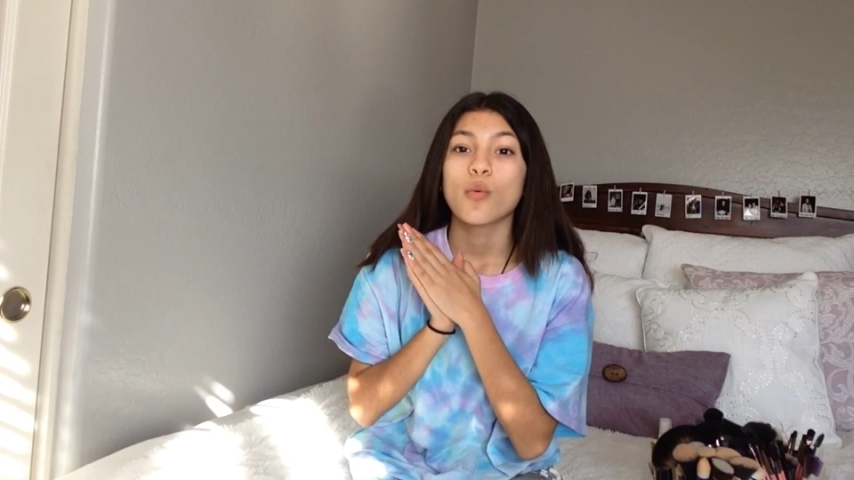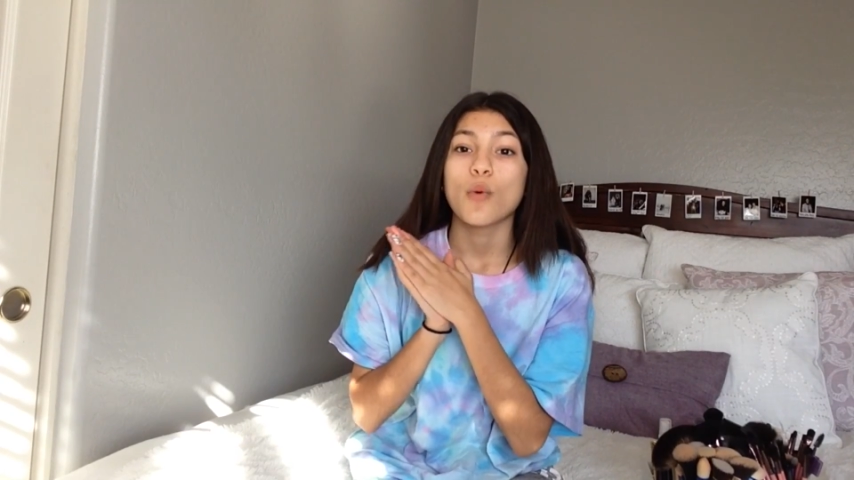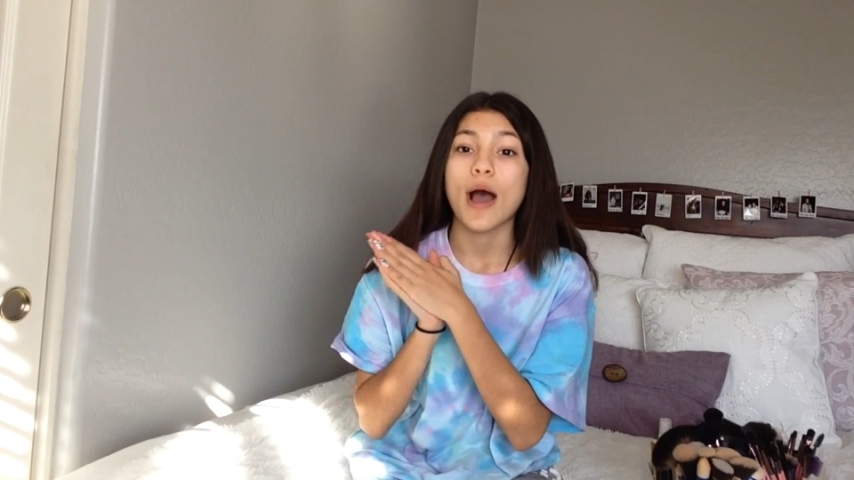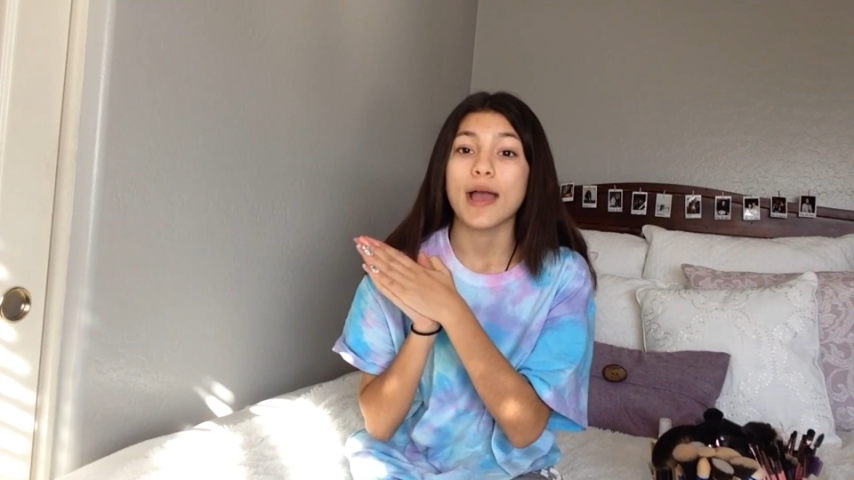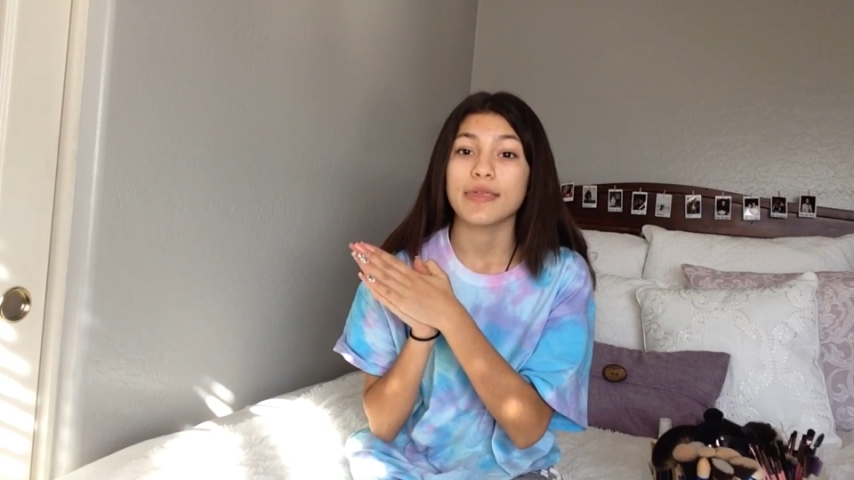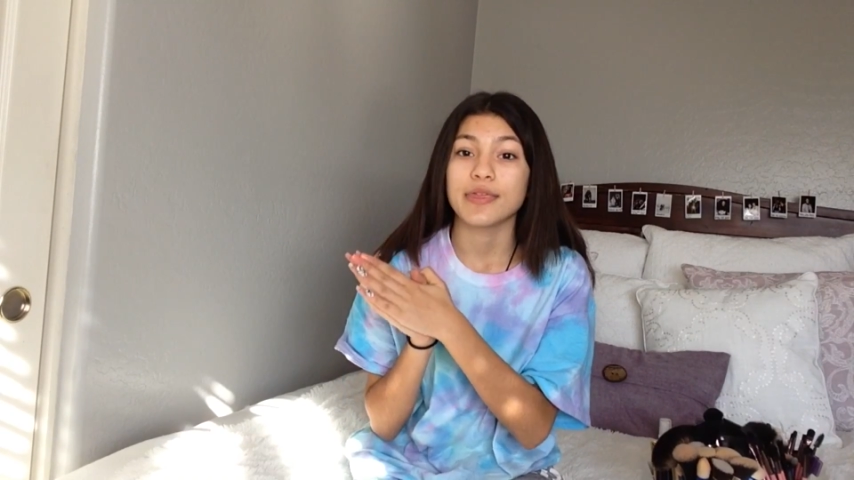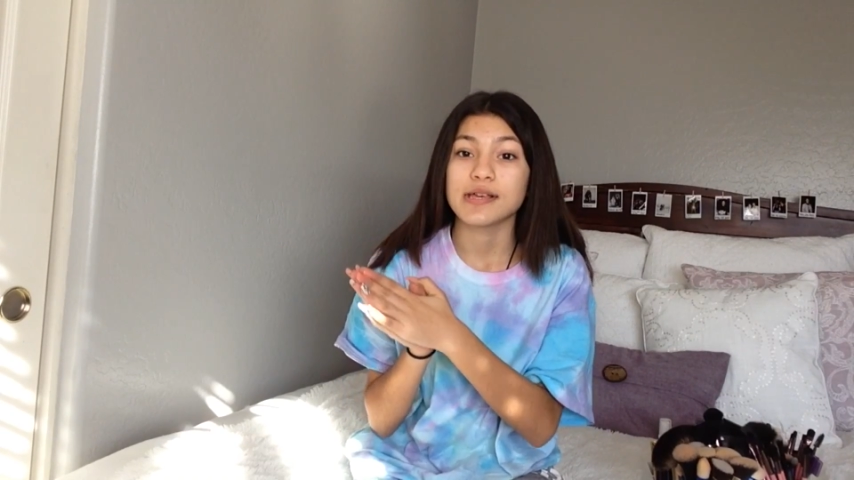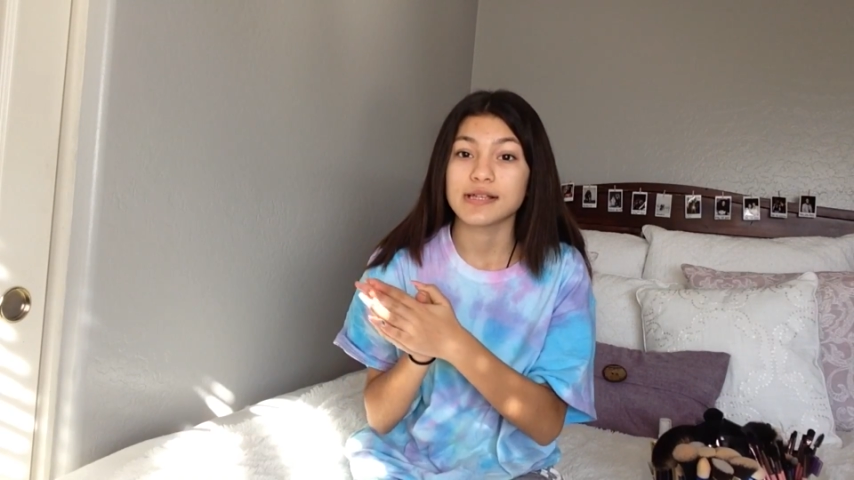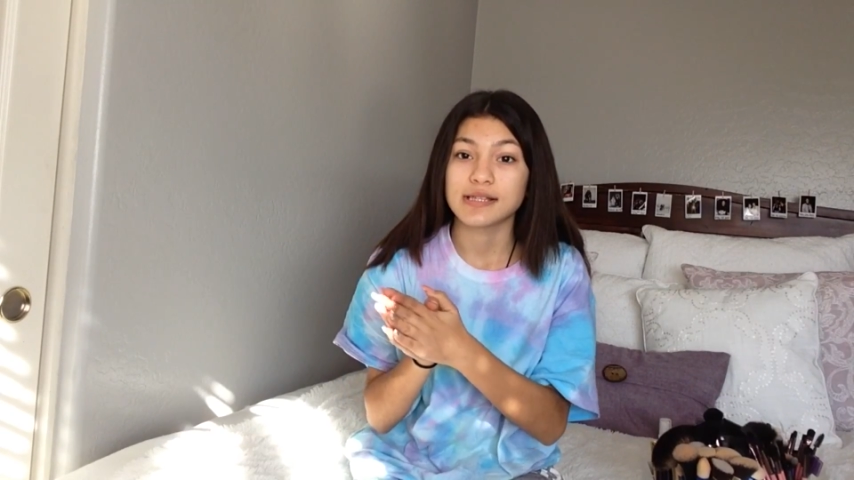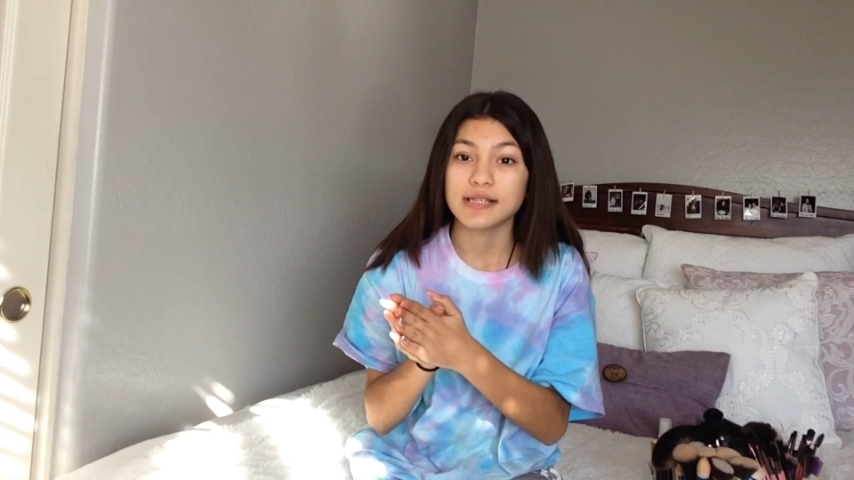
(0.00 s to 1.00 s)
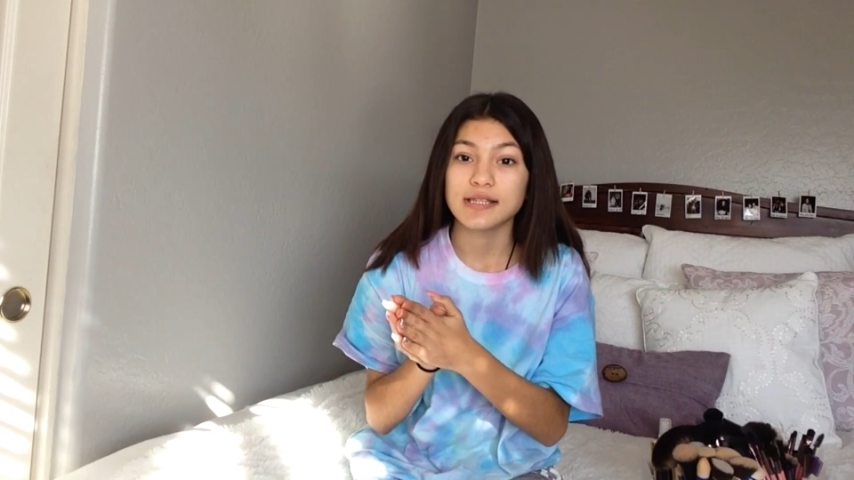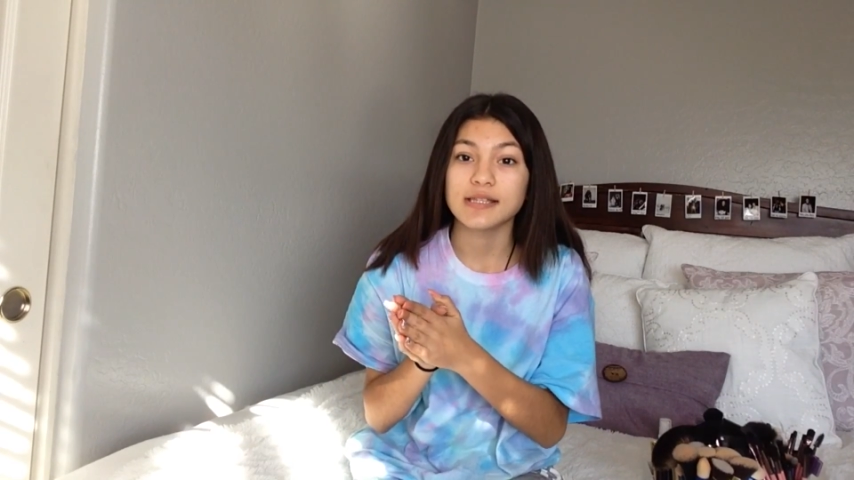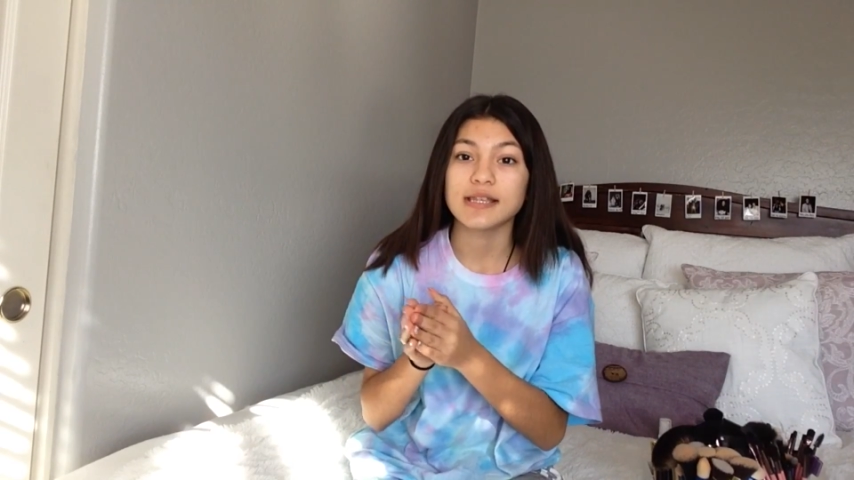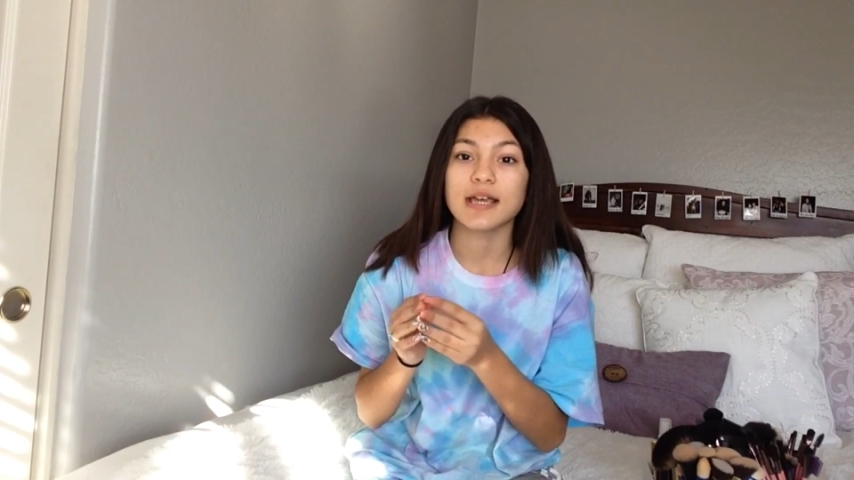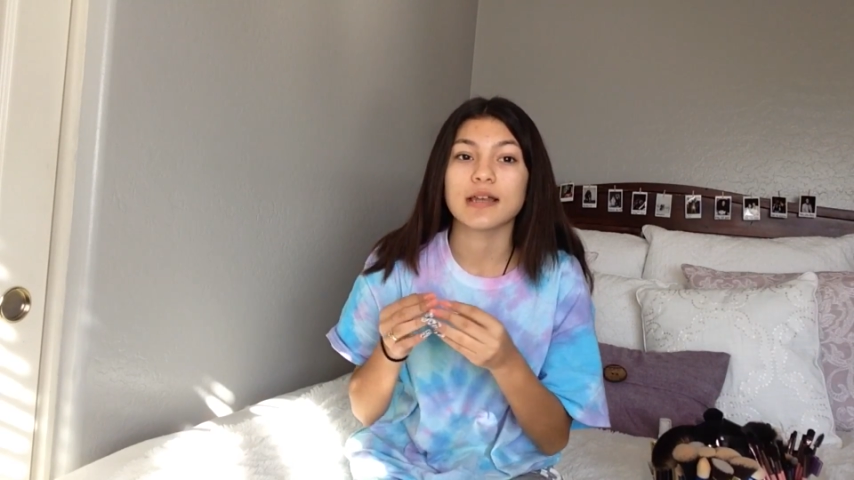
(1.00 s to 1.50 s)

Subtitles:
what I think is easy,